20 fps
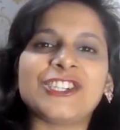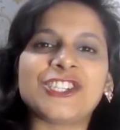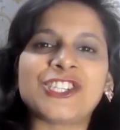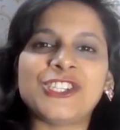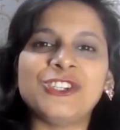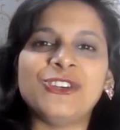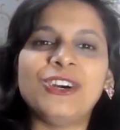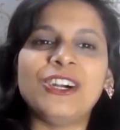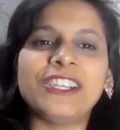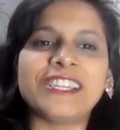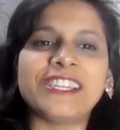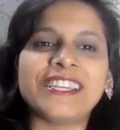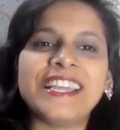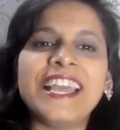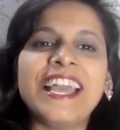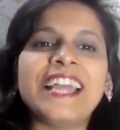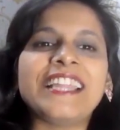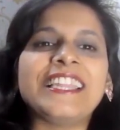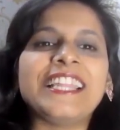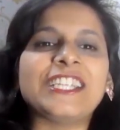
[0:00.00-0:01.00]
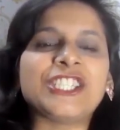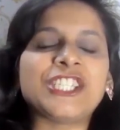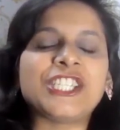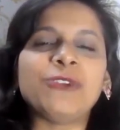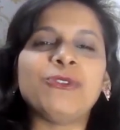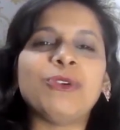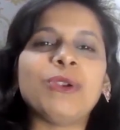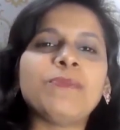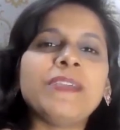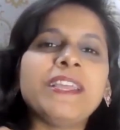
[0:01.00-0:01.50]
assured that
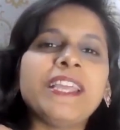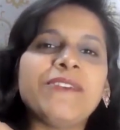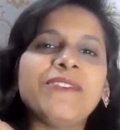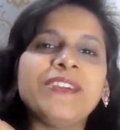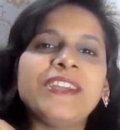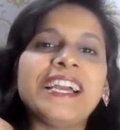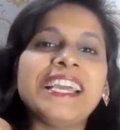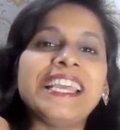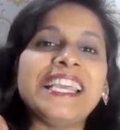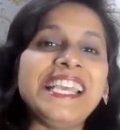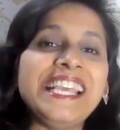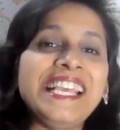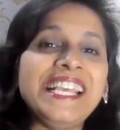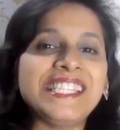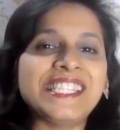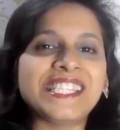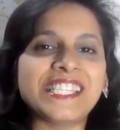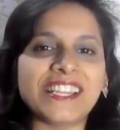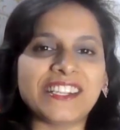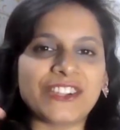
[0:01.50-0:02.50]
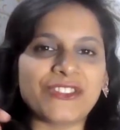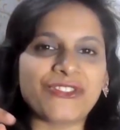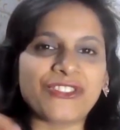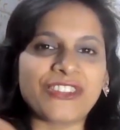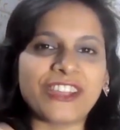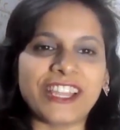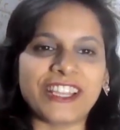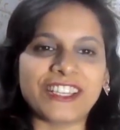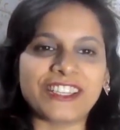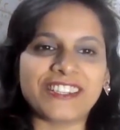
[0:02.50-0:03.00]
she will be giving an
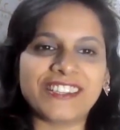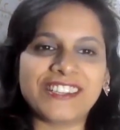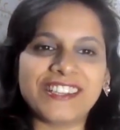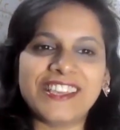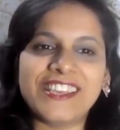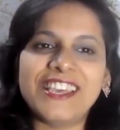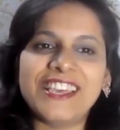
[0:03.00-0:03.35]
e-certificate.